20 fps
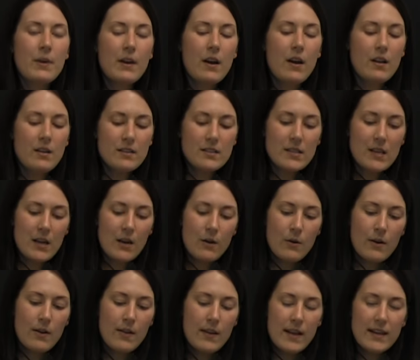but
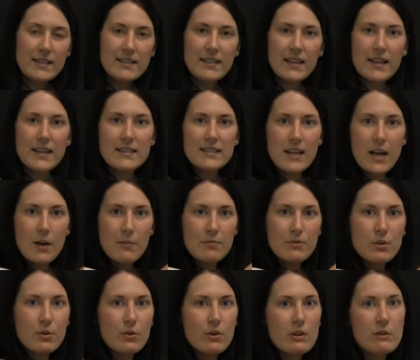also it slants
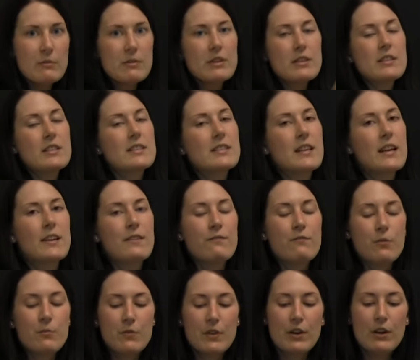up toward the
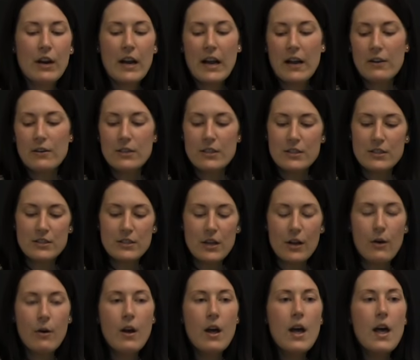sun from the ground, and
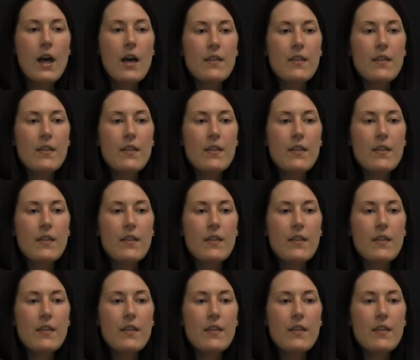so